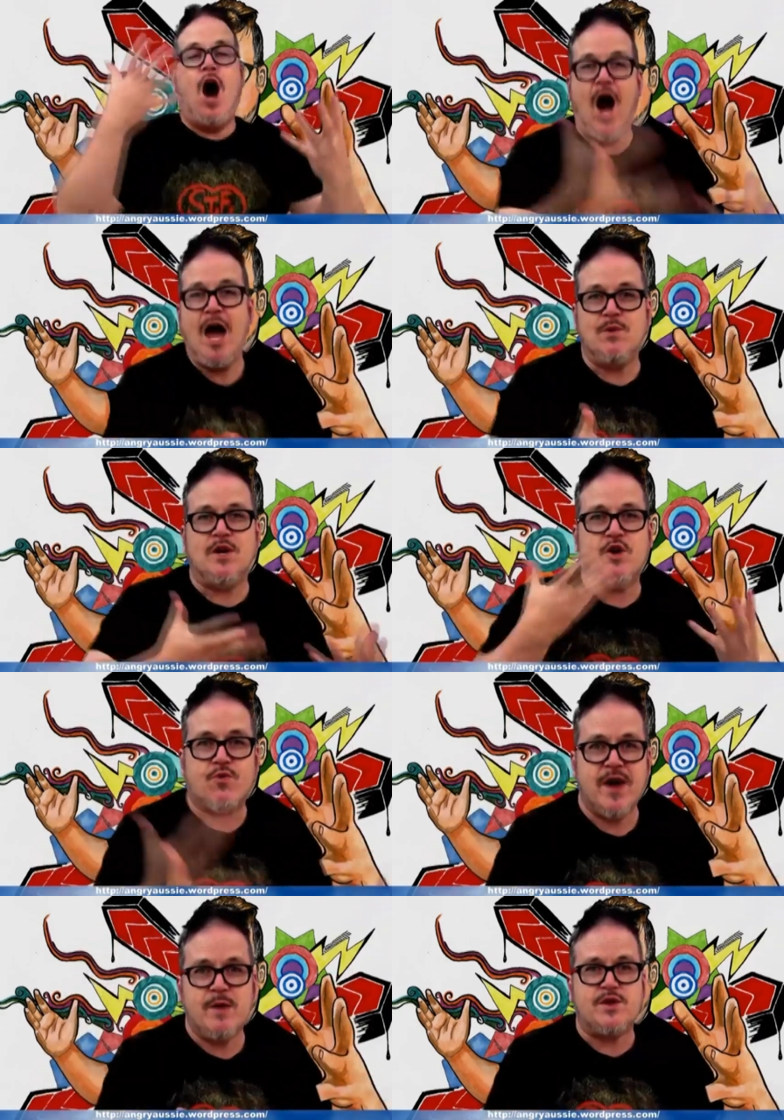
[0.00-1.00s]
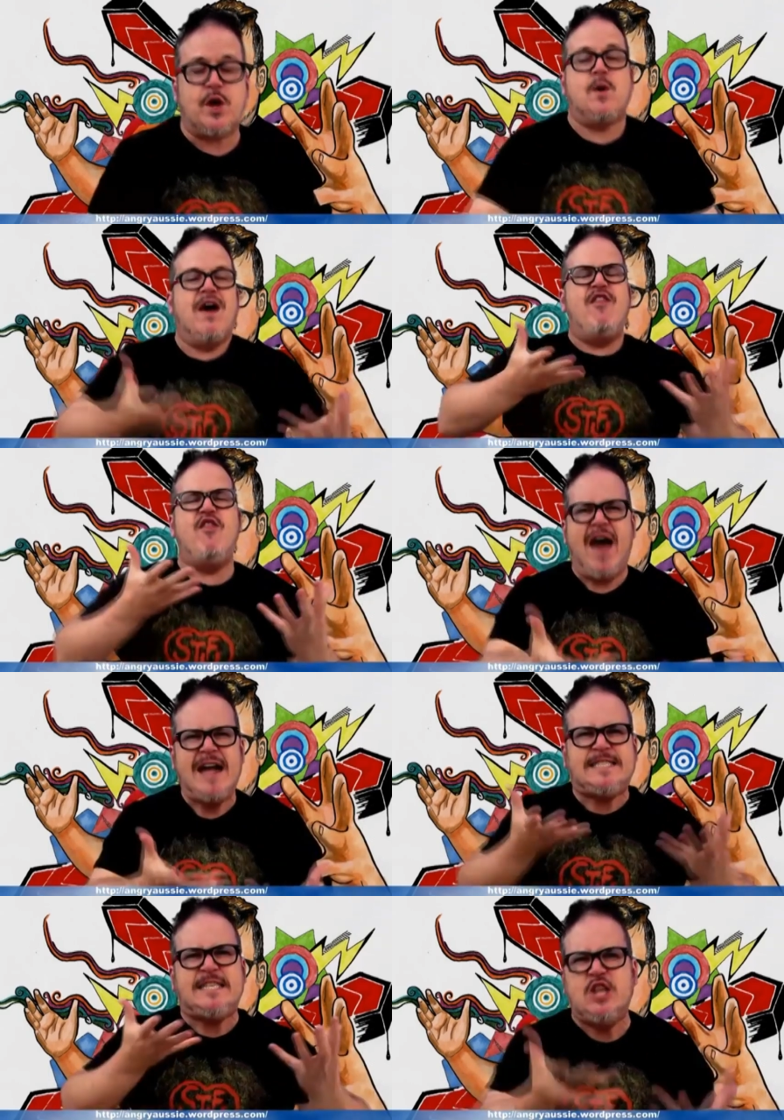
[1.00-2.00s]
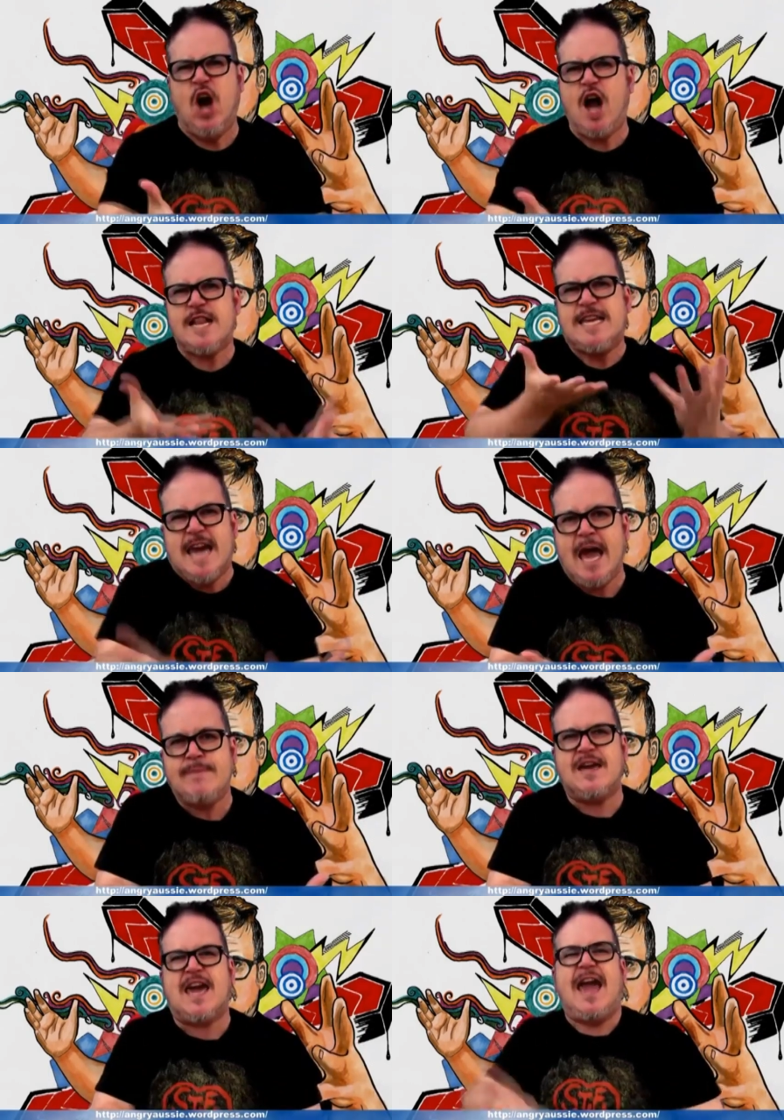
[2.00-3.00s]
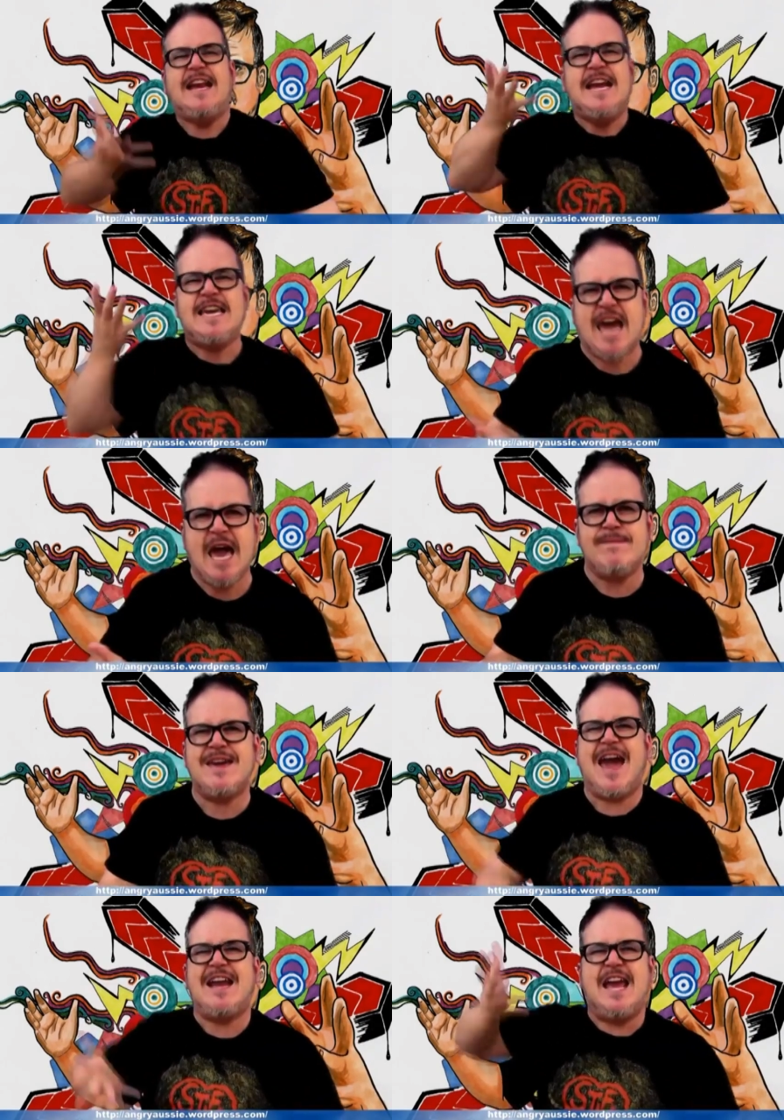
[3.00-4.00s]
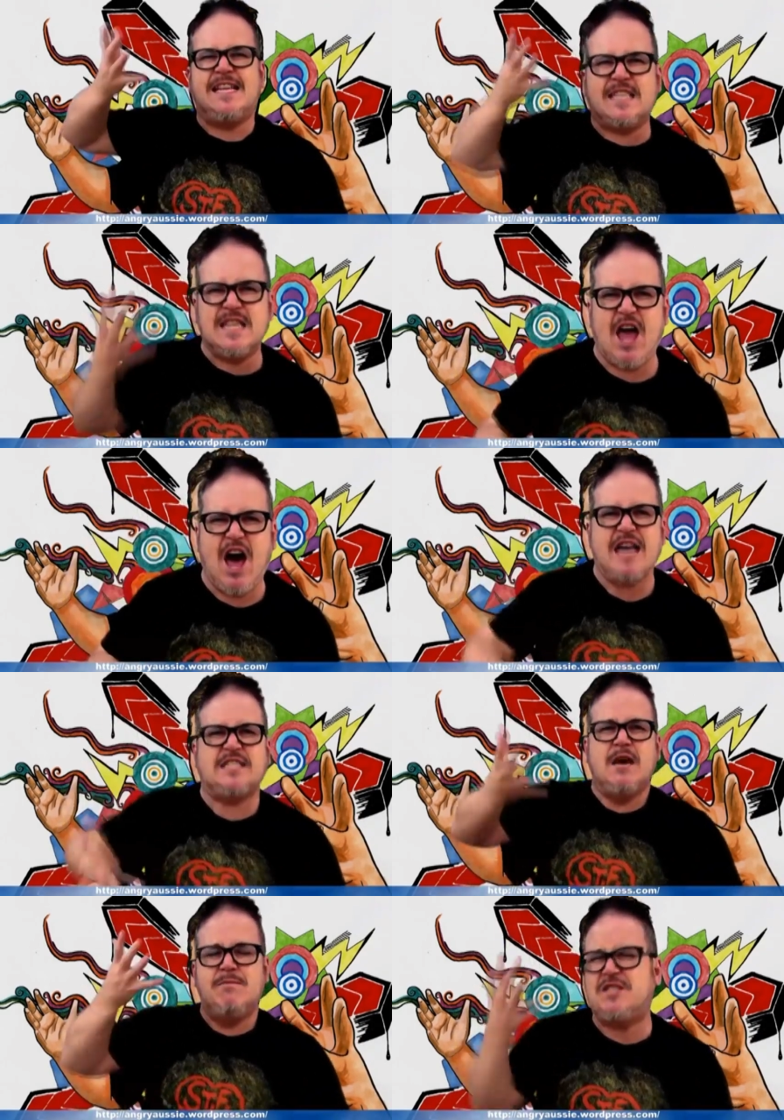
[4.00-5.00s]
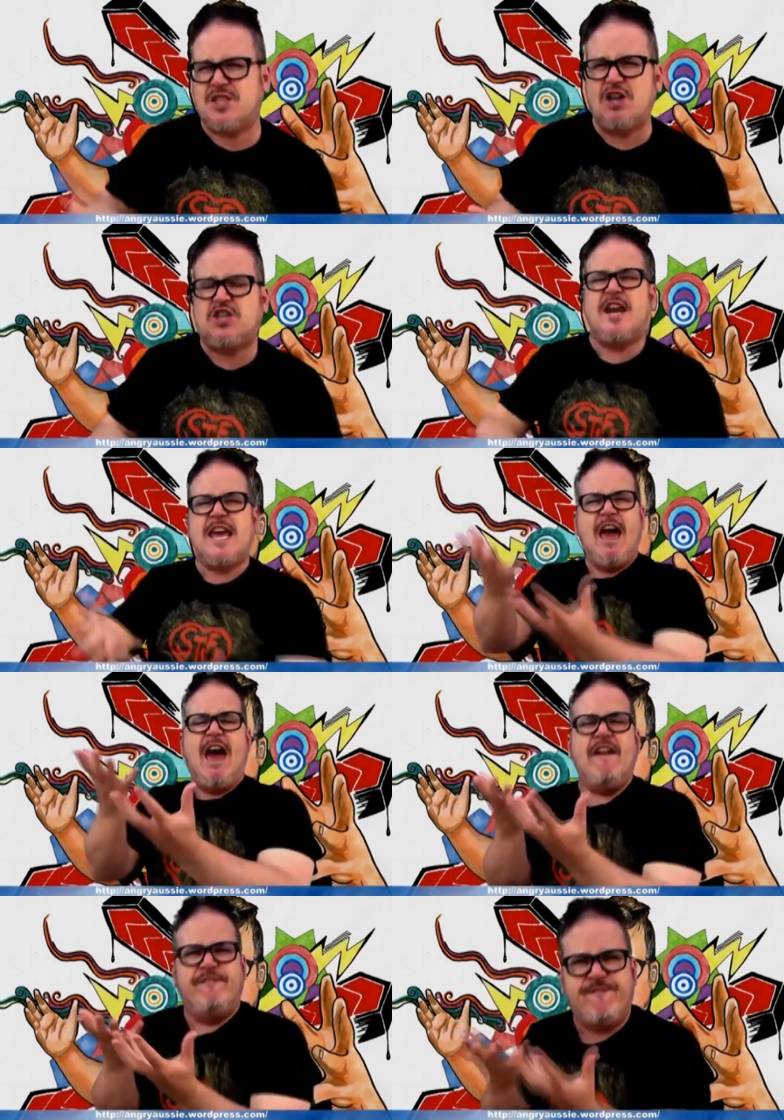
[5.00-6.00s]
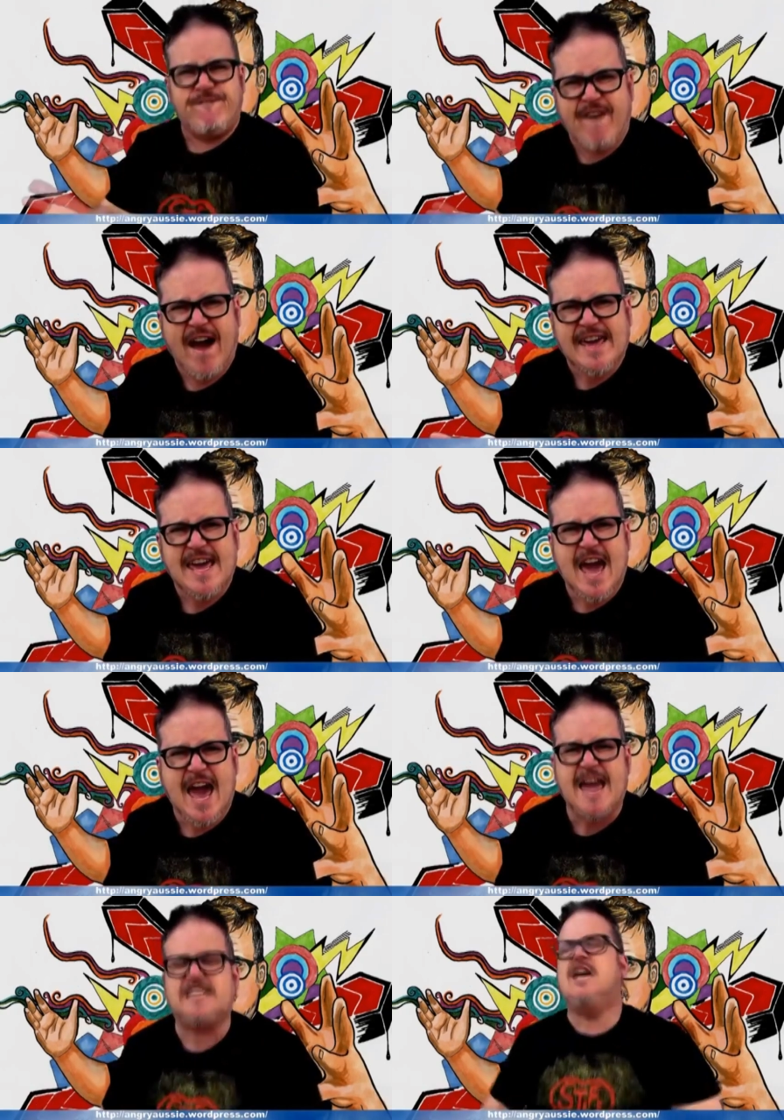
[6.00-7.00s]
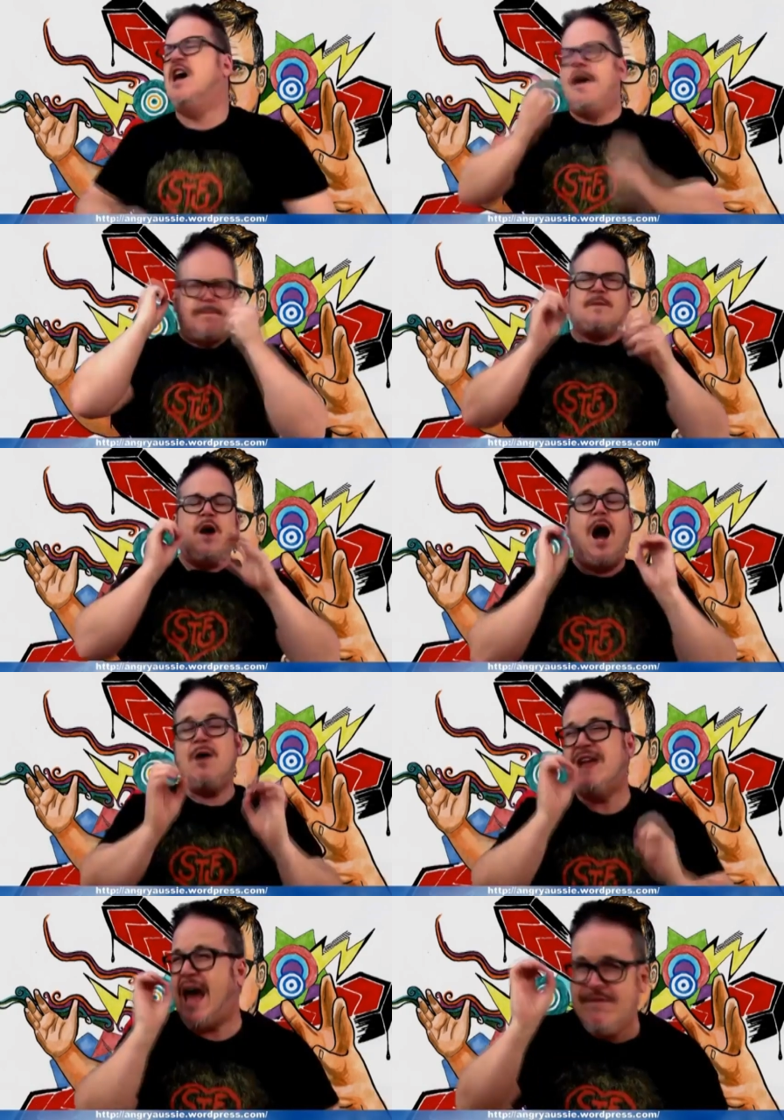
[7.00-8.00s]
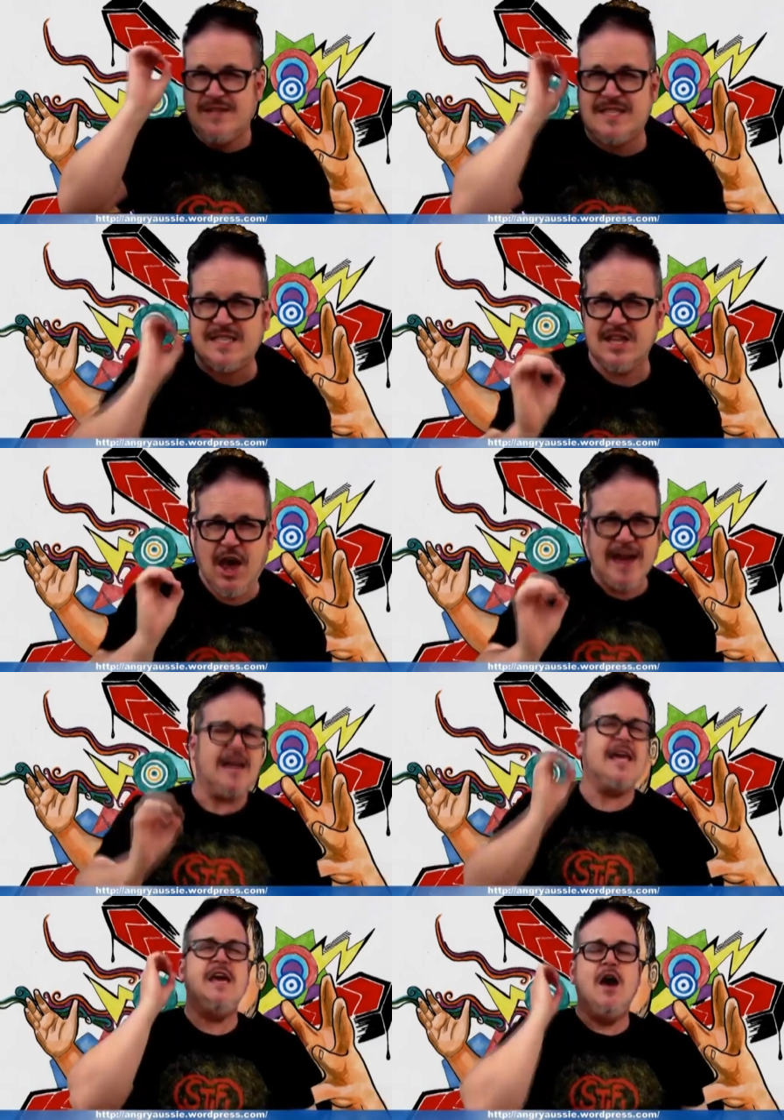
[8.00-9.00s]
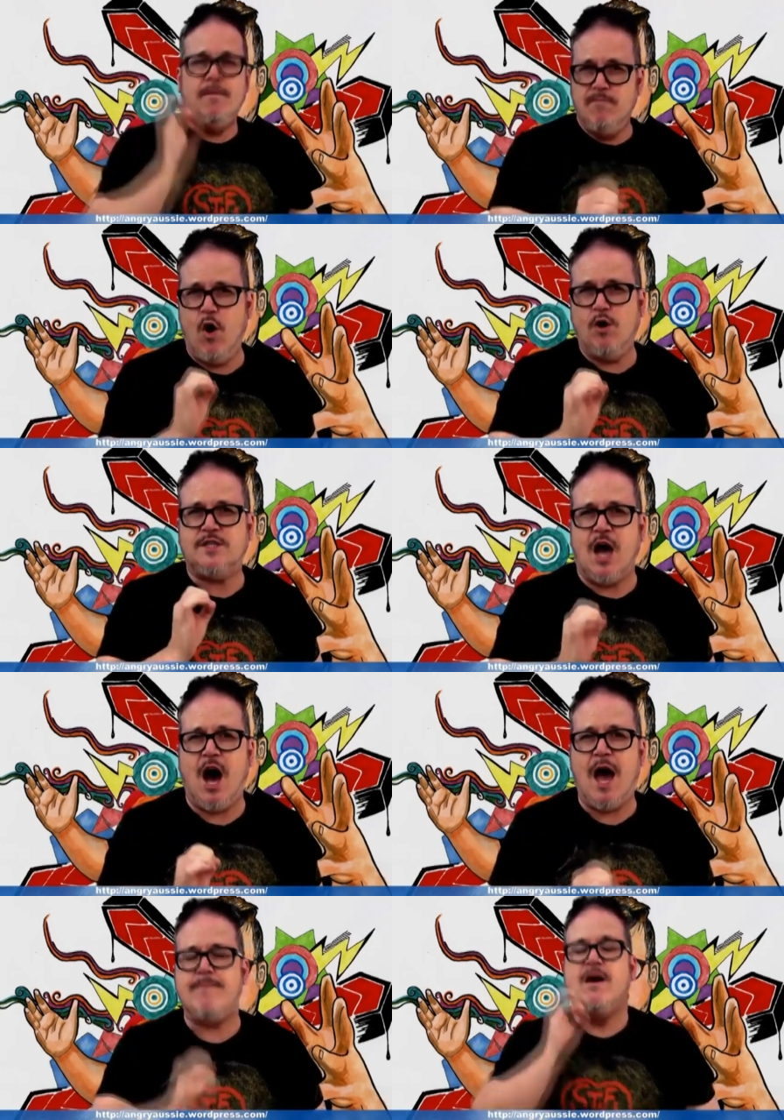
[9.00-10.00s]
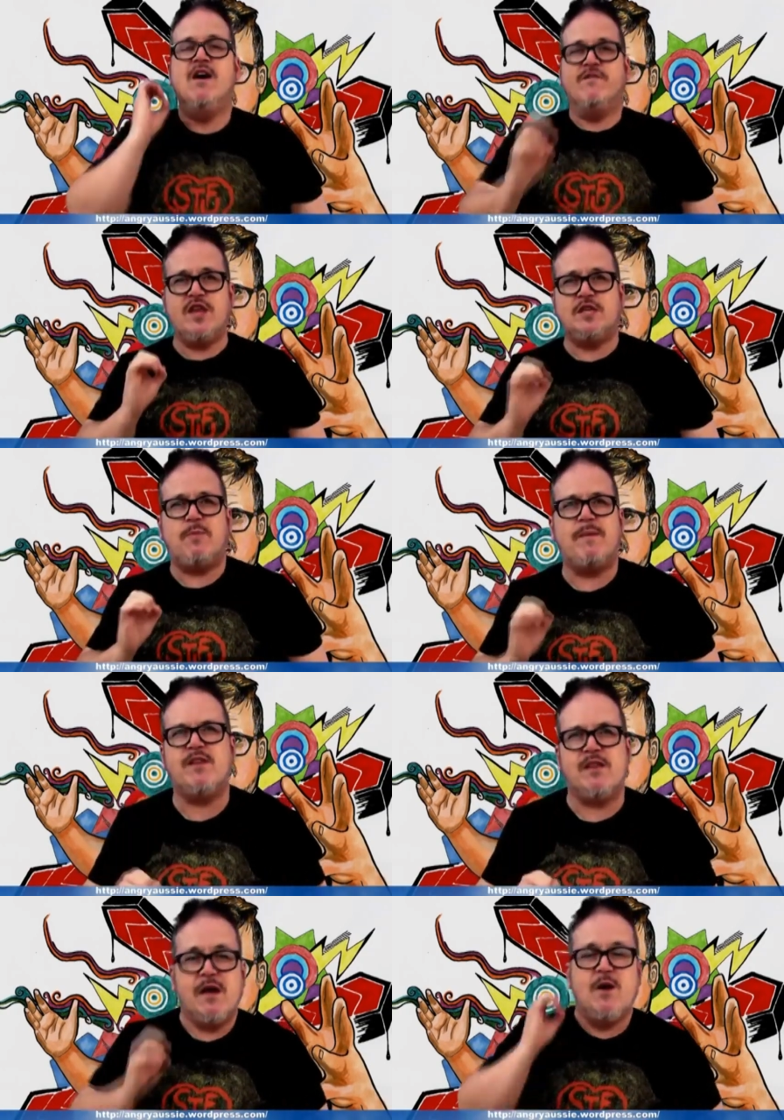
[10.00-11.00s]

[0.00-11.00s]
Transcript: I would agree with you. That's not Gamergate. Gamergate is lies, misogyny, and fucking hate. I would have slightly more time for these people